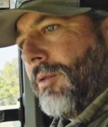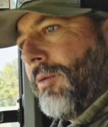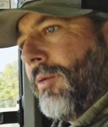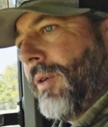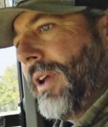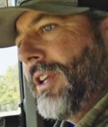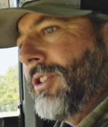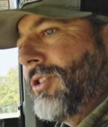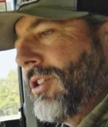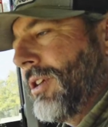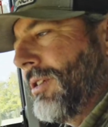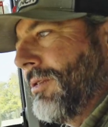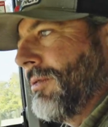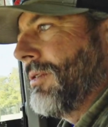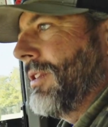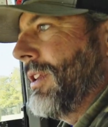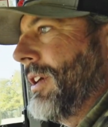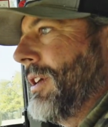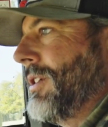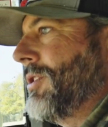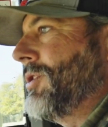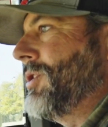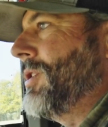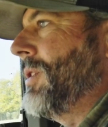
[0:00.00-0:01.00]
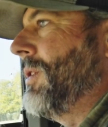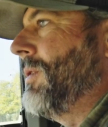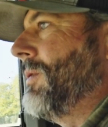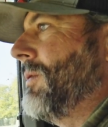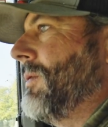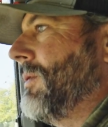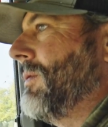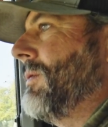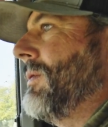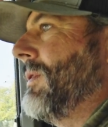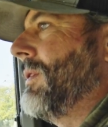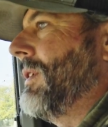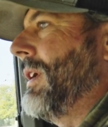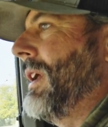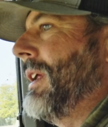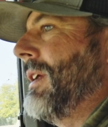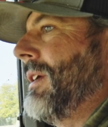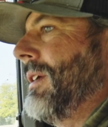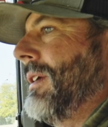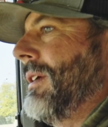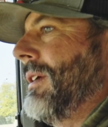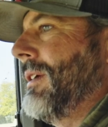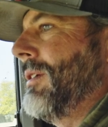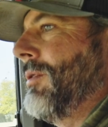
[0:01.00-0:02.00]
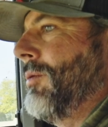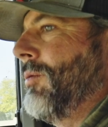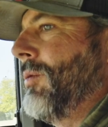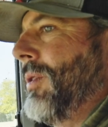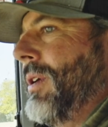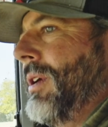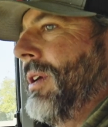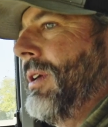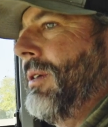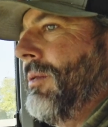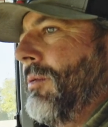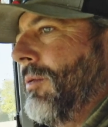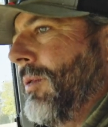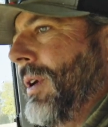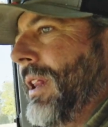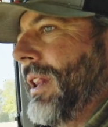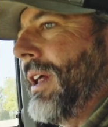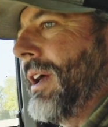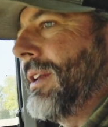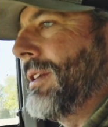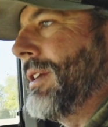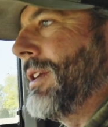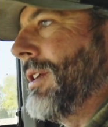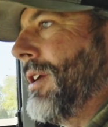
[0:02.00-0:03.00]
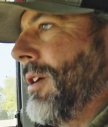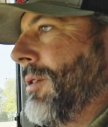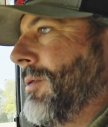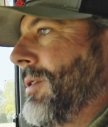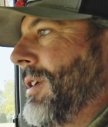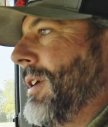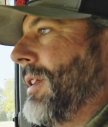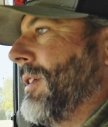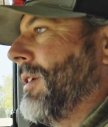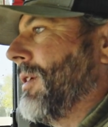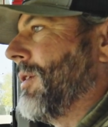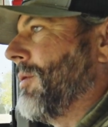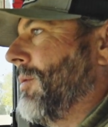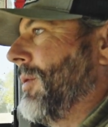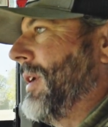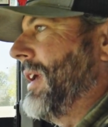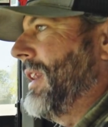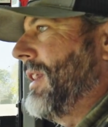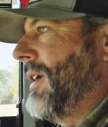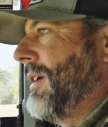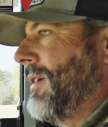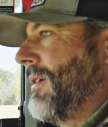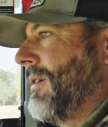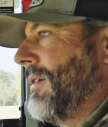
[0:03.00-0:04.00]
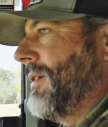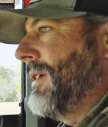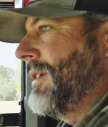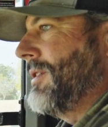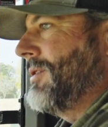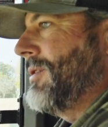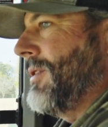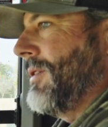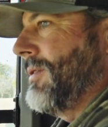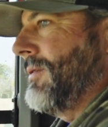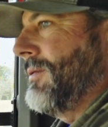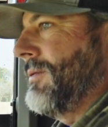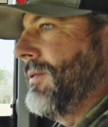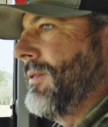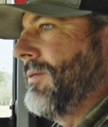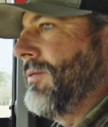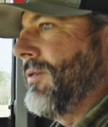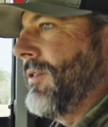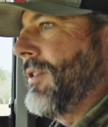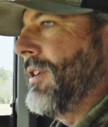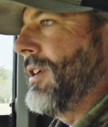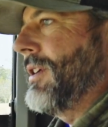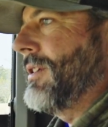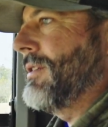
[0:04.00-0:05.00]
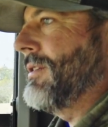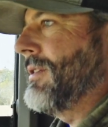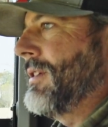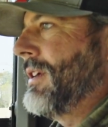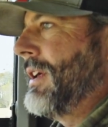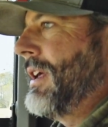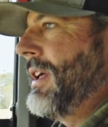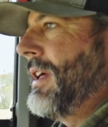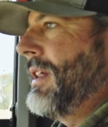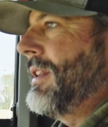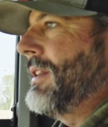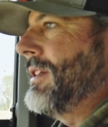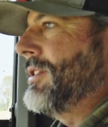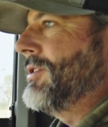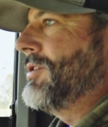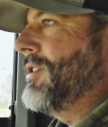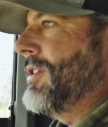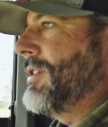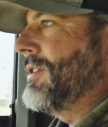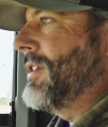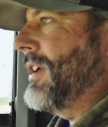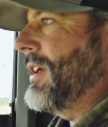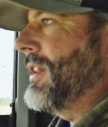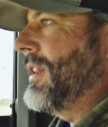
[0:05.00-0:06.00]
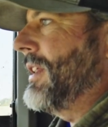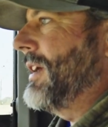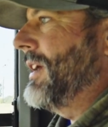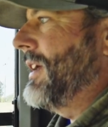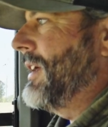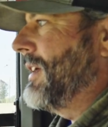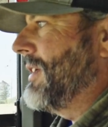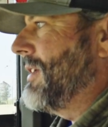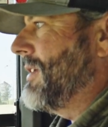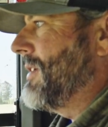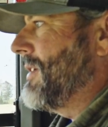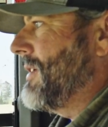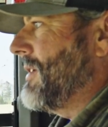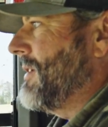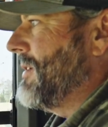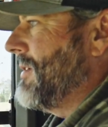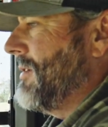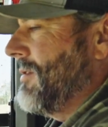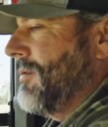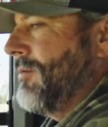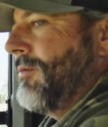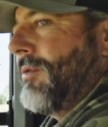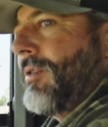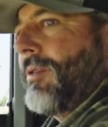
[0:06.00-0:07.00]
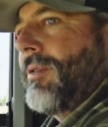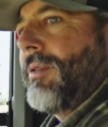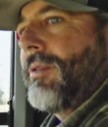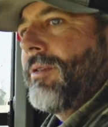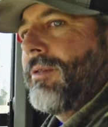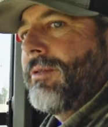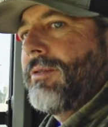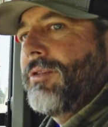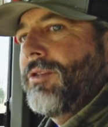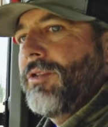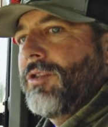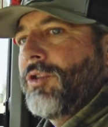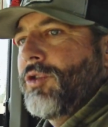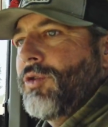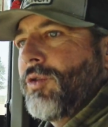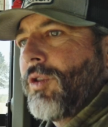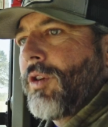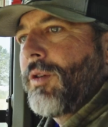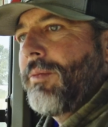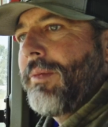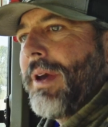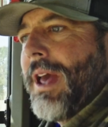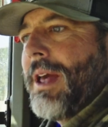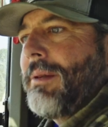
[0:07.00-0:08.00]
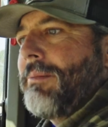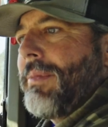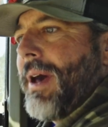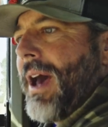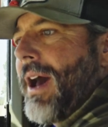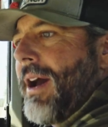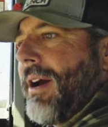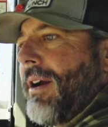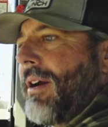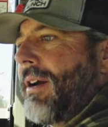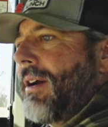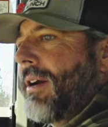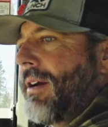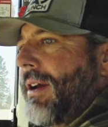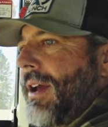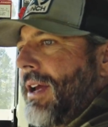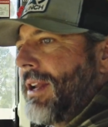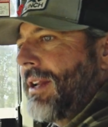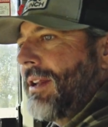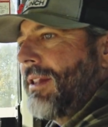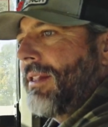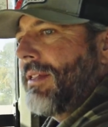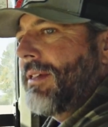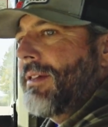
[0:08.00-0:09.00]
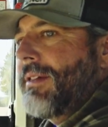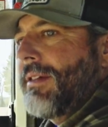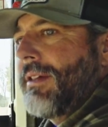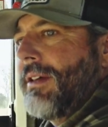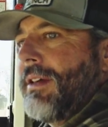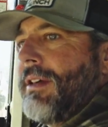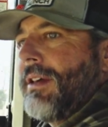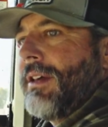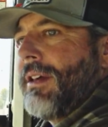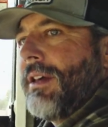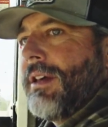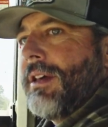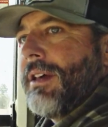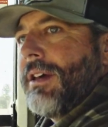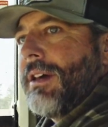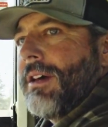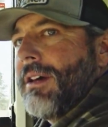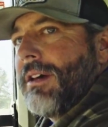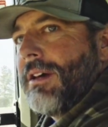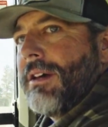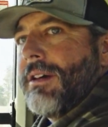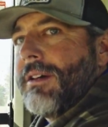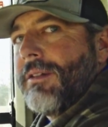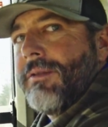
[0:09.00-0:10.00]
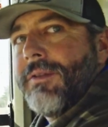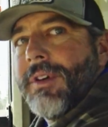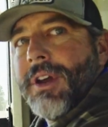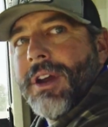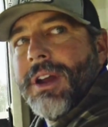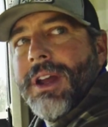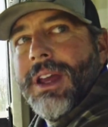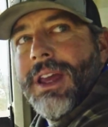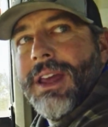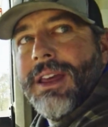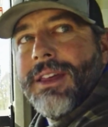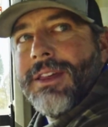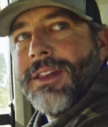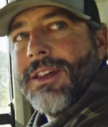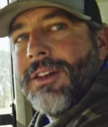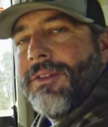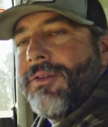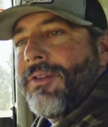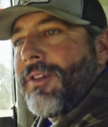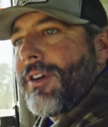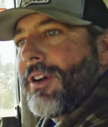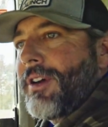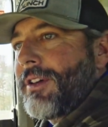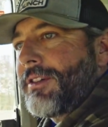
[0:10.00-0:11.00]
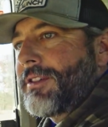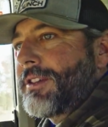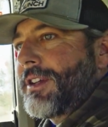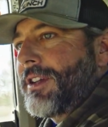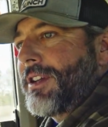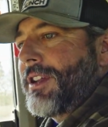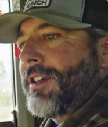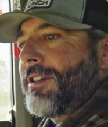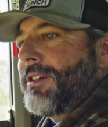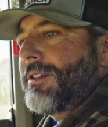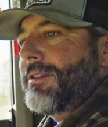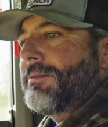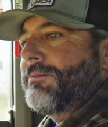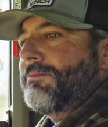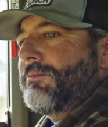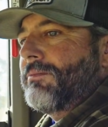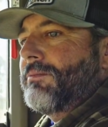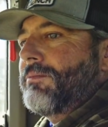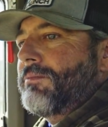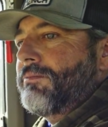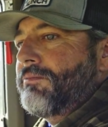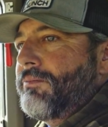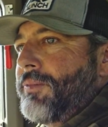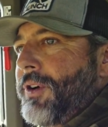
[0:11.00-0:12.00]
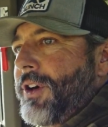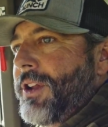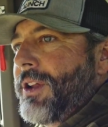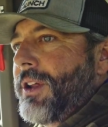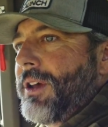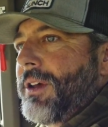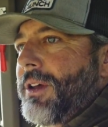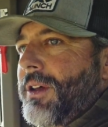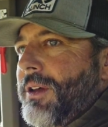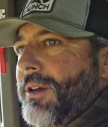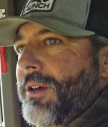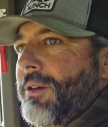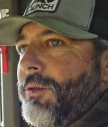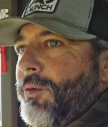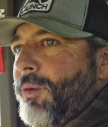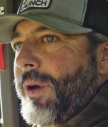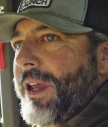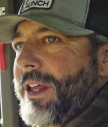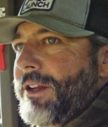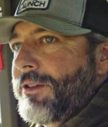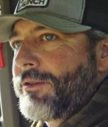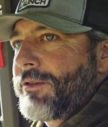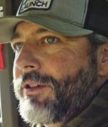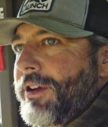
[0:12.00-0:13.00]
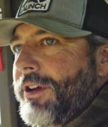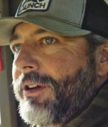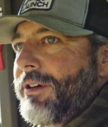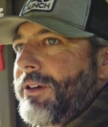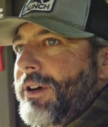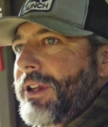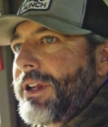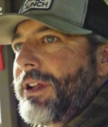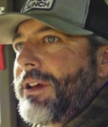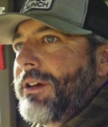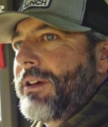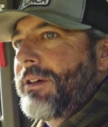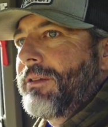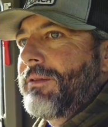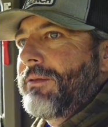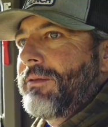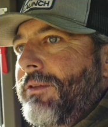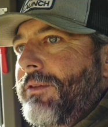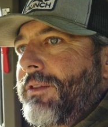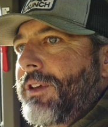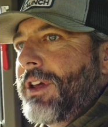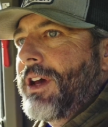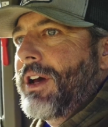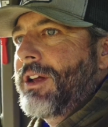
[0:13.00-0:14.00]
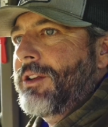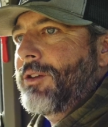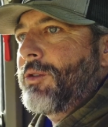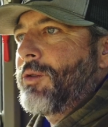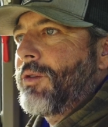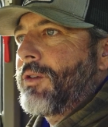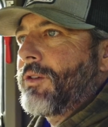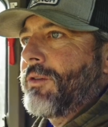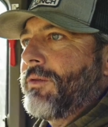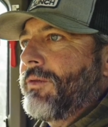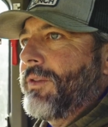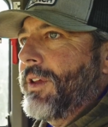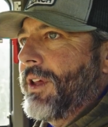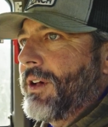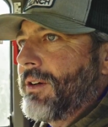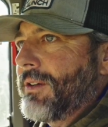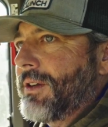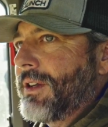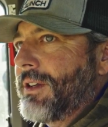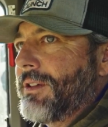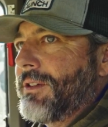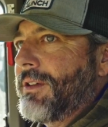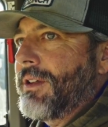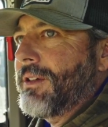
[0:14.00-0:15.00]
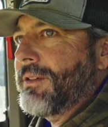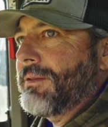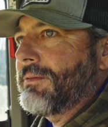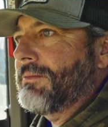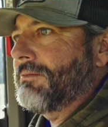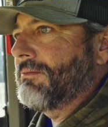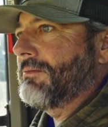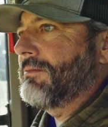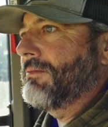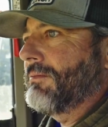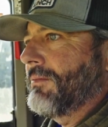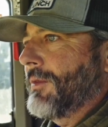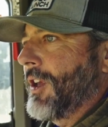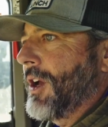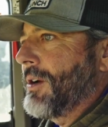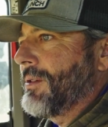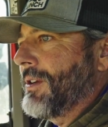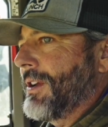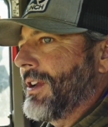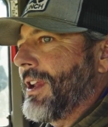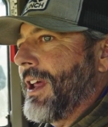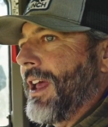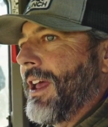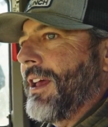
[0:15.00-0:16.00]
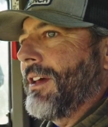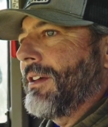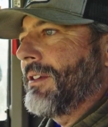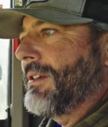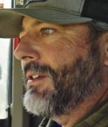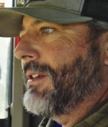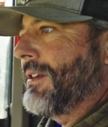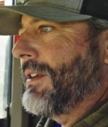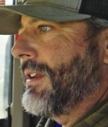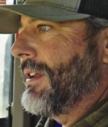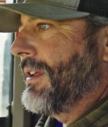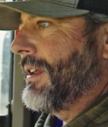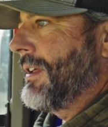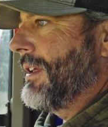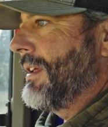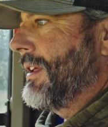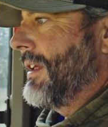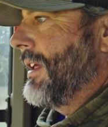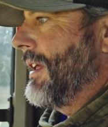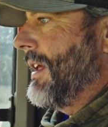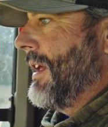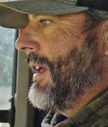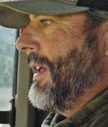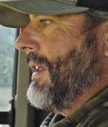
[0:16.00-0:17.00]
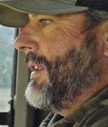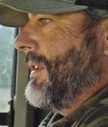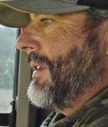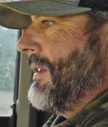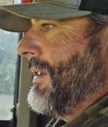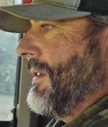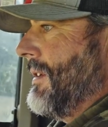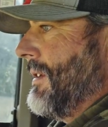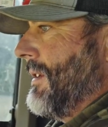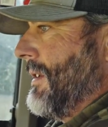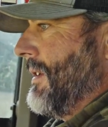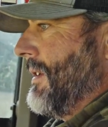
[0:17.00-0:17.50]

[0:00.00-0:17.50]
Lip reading: We generally shoot we like to no-till our wheat here. It just, for us, logistically, is we're short manpower, and it's very easy for us to just put a wheat drill in a cut cornfield and just go to town. And